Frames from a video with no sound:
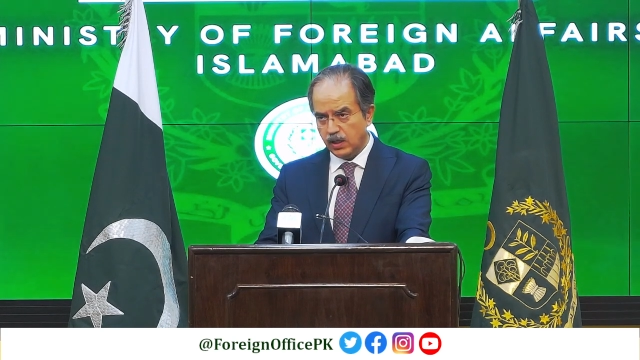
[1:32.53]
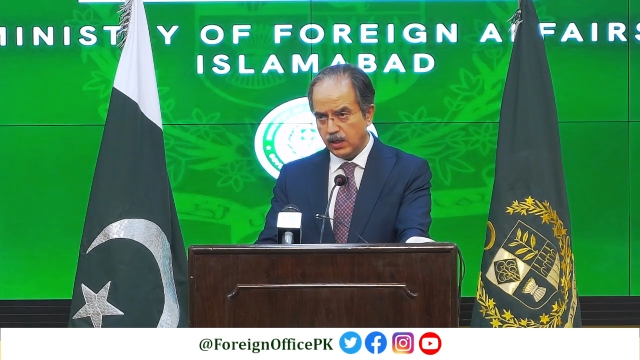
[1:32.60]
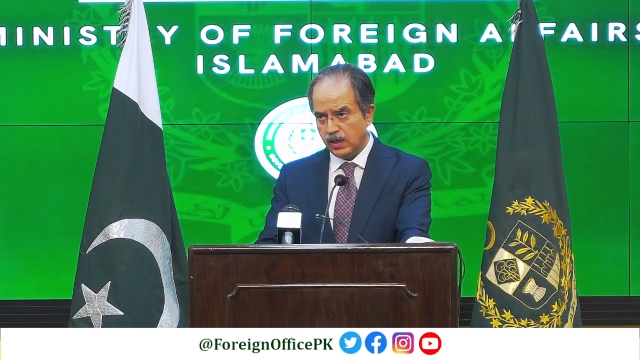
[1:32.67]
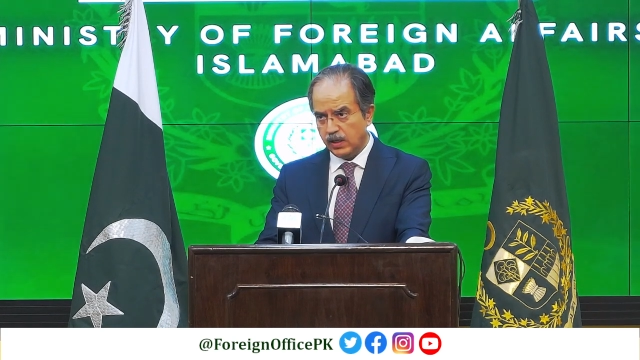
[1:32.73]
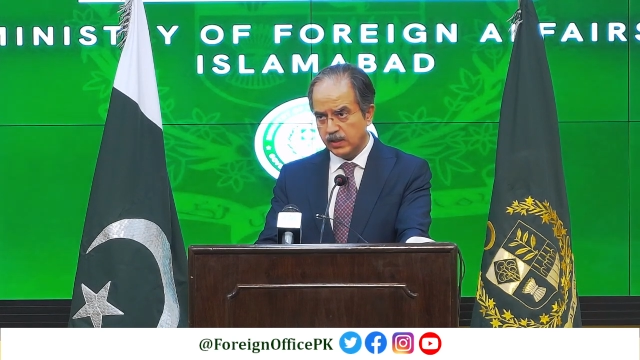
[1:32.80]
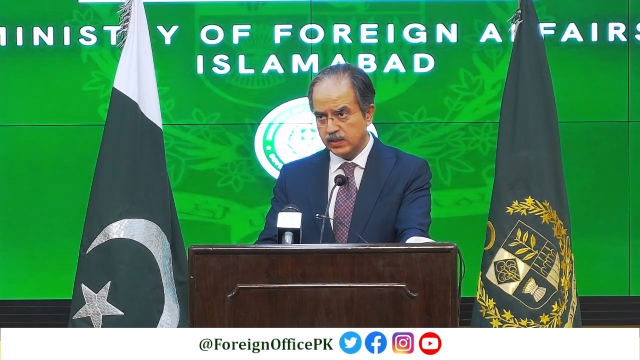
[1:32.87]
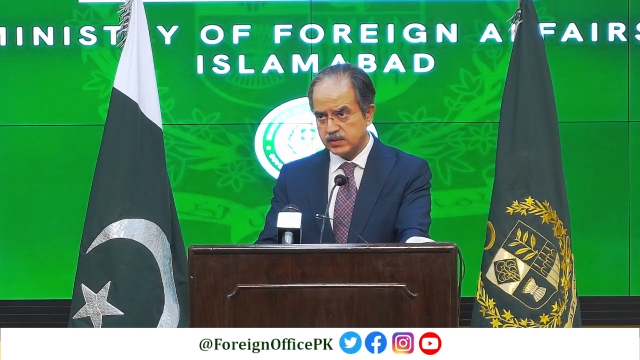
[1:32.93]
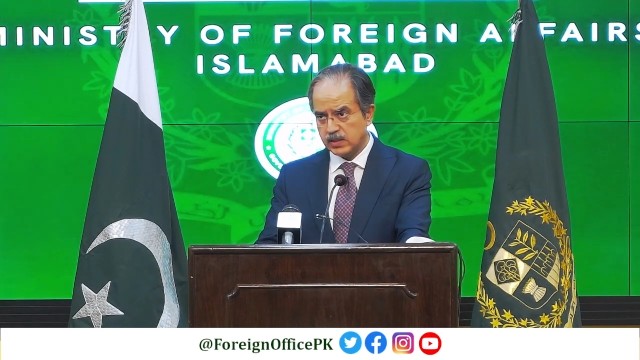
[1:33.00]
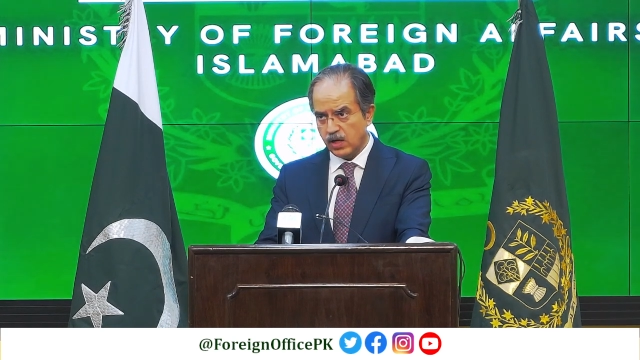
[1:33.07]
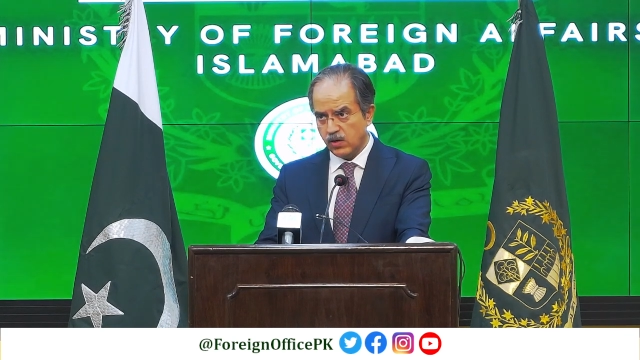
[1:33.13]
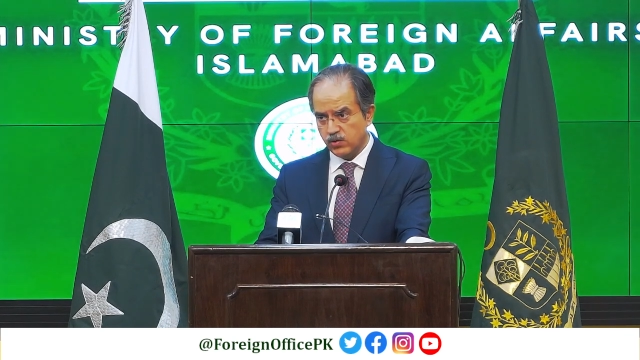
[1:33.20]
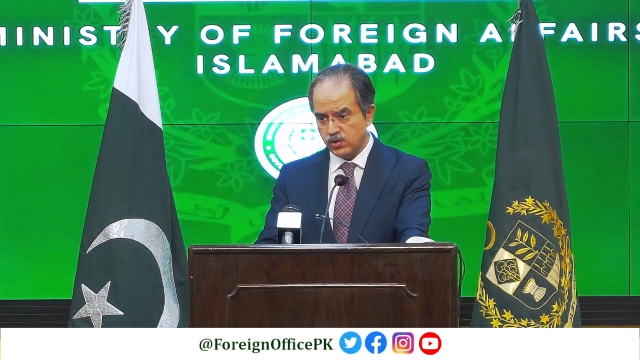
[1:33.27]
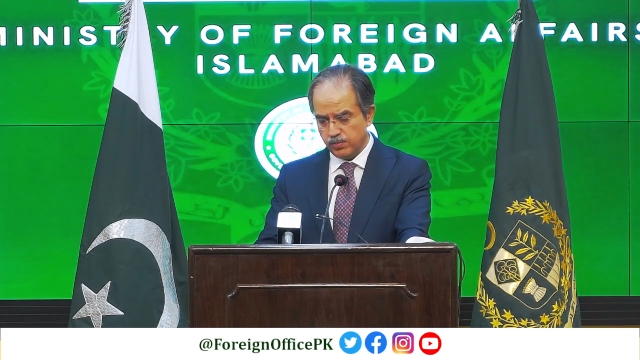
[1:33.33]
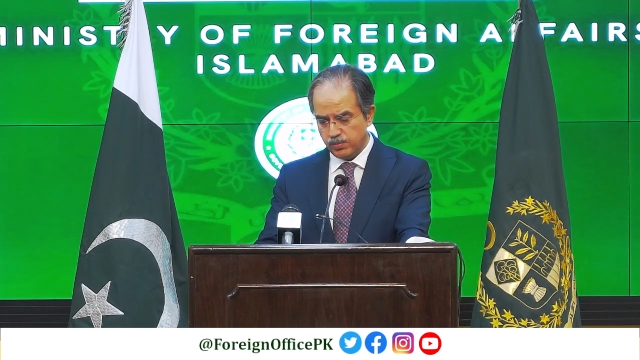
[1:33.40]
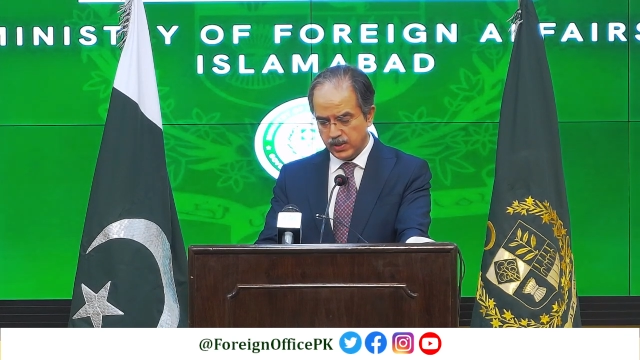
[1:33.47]
and his
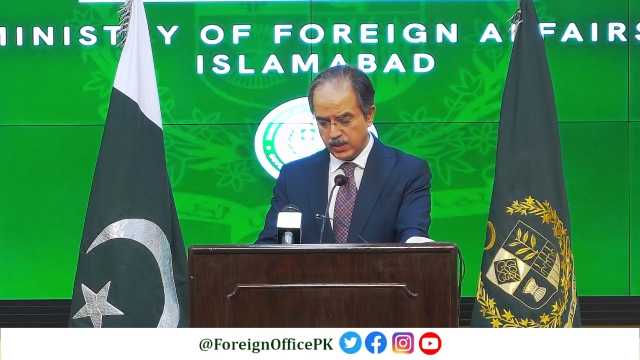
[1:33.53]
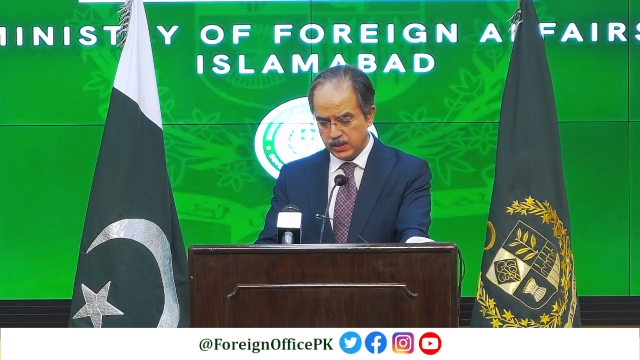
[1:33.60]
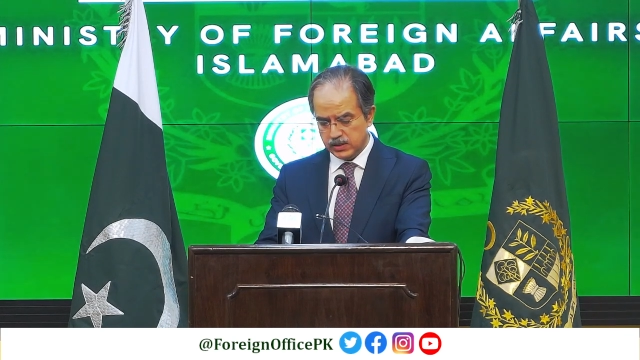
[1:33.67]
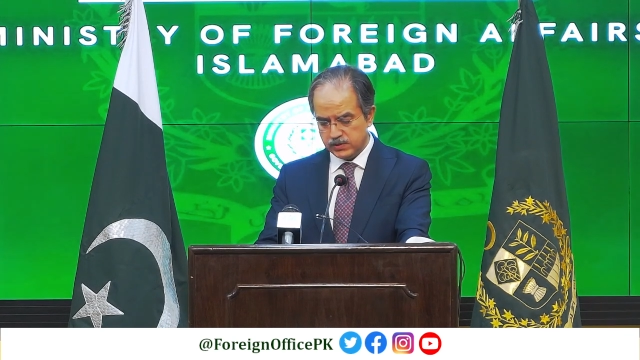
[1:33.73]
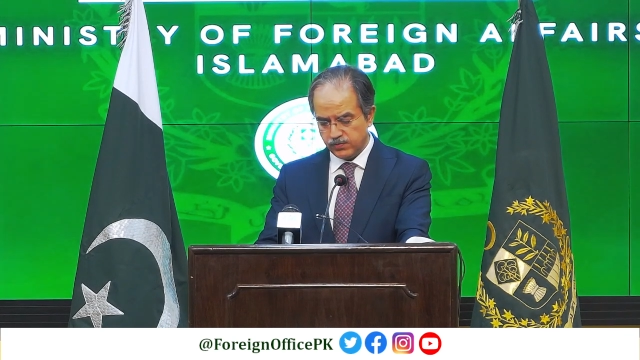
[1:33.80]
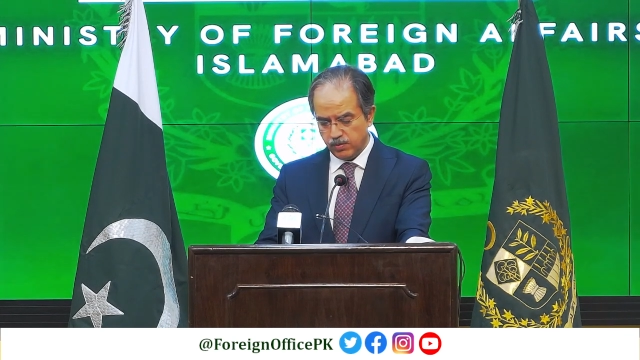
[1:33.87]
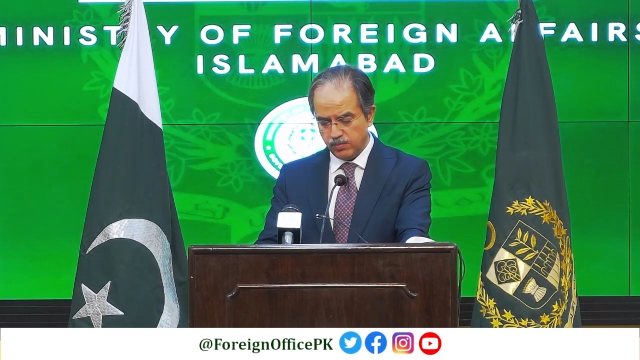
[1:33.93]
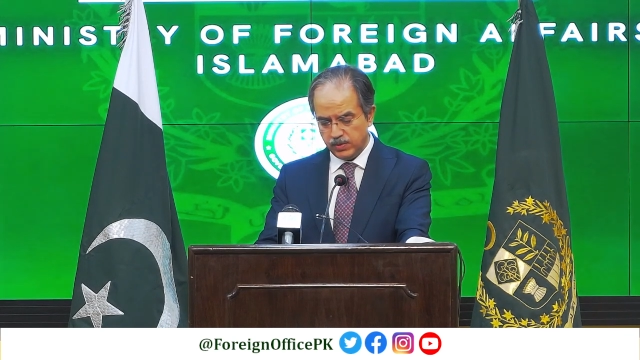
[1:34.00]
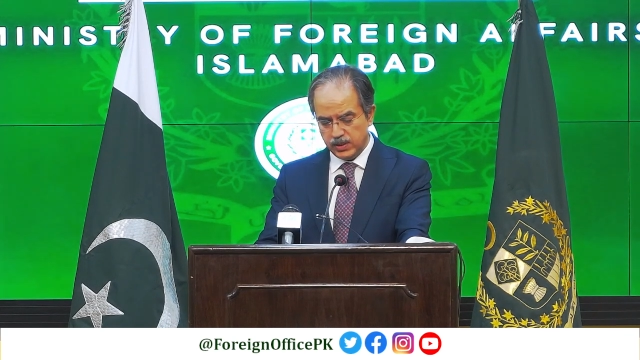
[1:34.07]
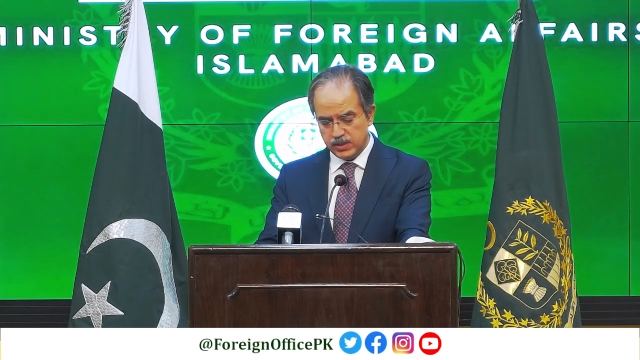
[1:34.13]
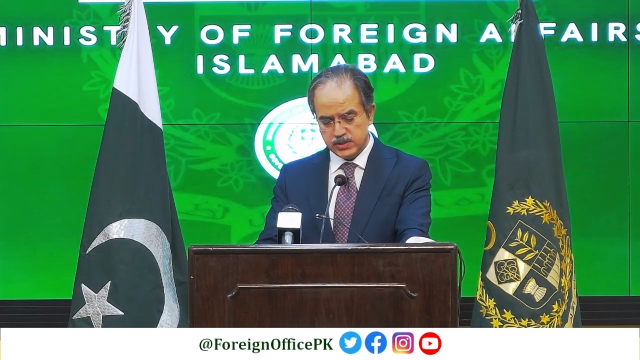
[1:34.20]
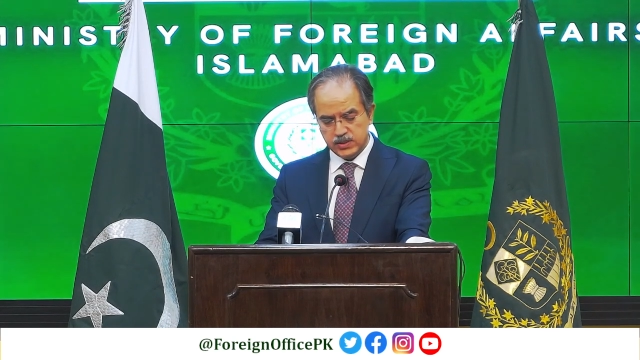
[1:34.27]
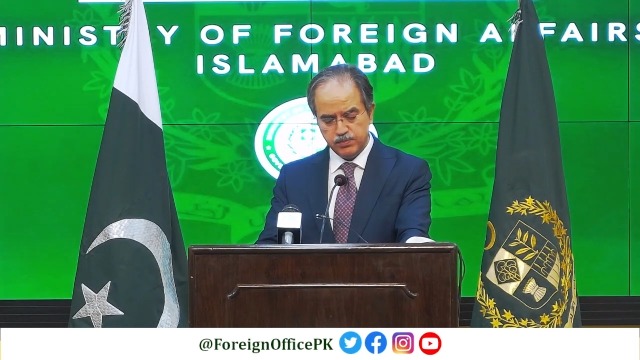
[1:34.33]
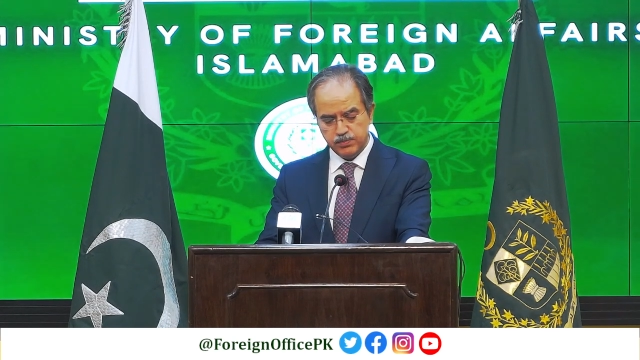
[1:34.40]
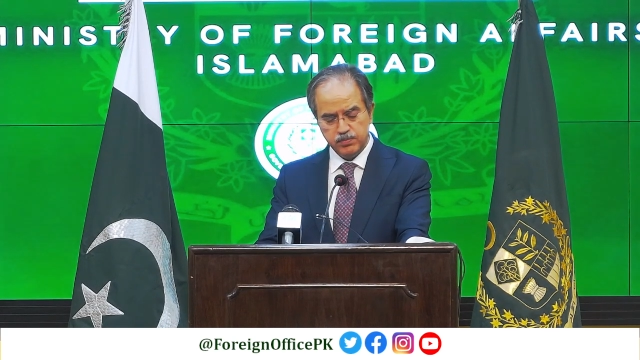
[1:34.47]
counterparts from
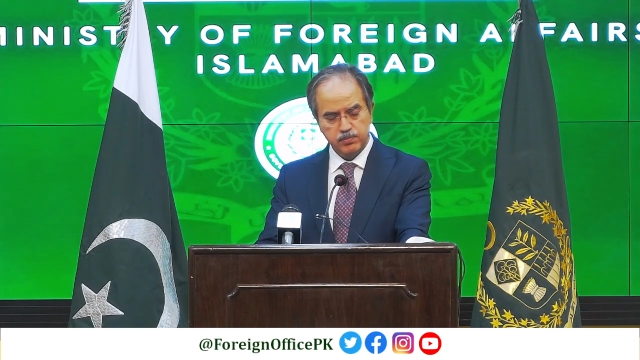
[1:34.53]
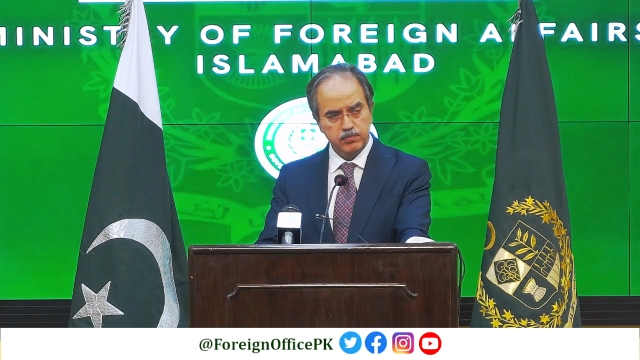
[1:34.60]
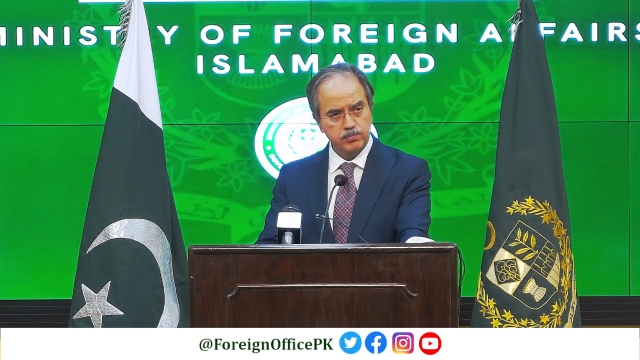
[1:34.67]
Egypt,